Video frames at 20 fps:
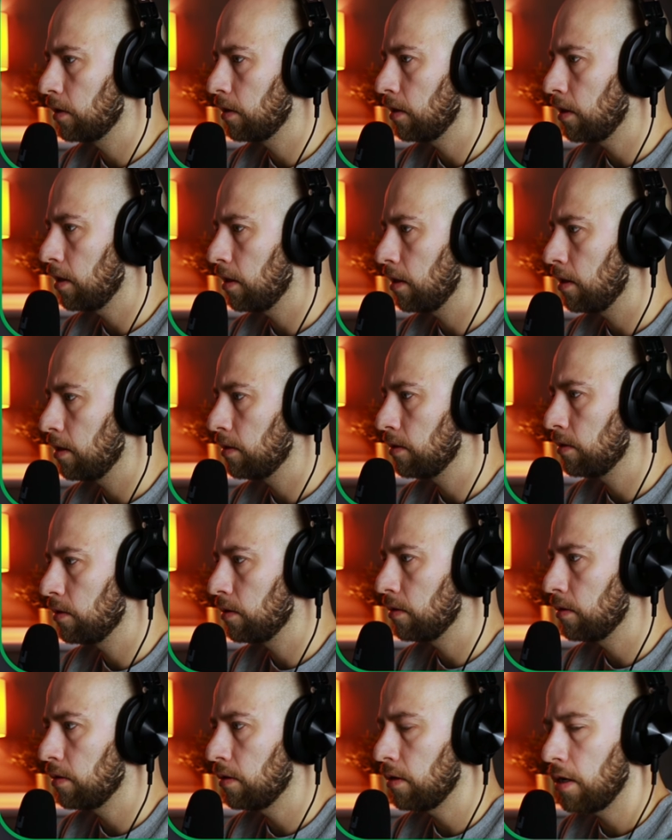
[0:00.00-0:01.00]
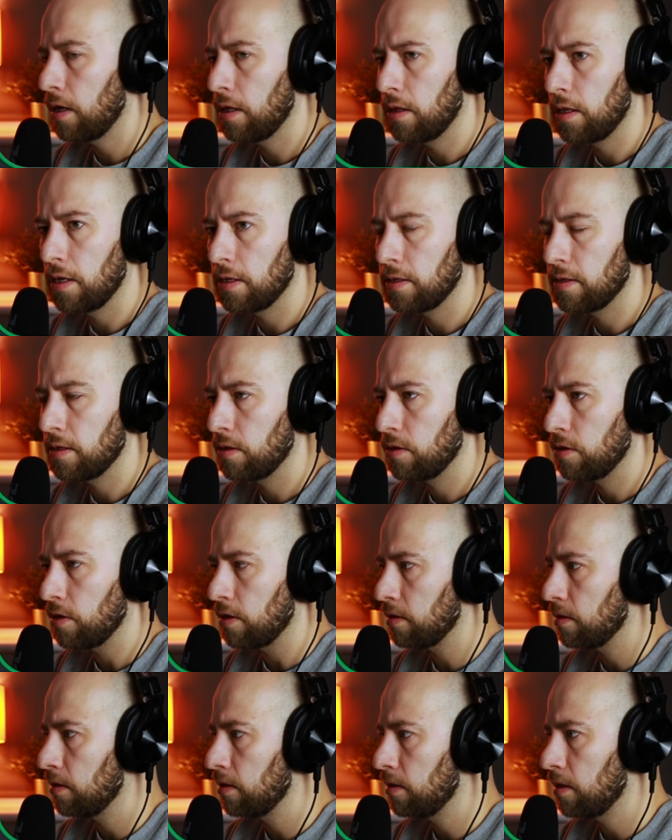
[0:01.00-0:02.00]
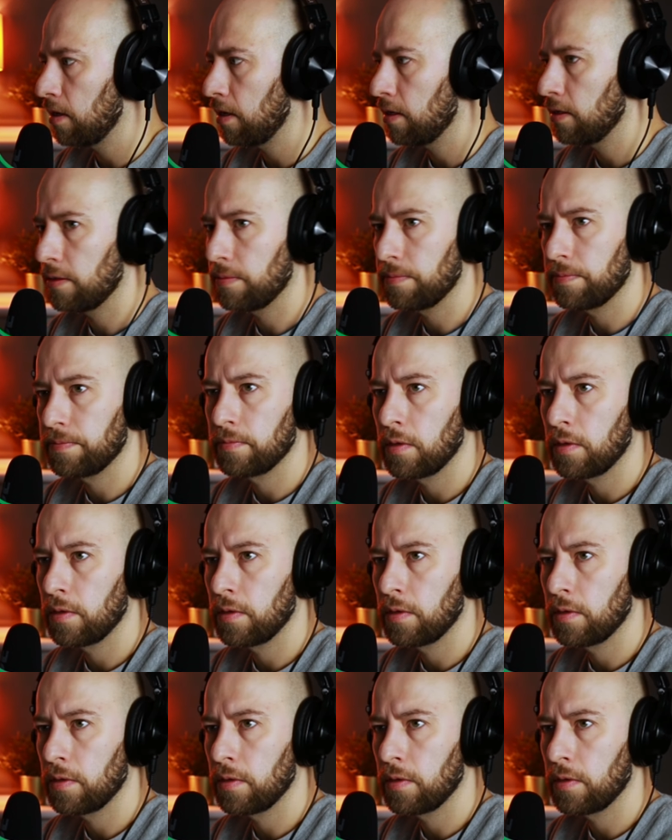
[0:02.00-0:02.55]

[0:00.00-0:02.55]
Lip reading: Okay, let's adjust the size.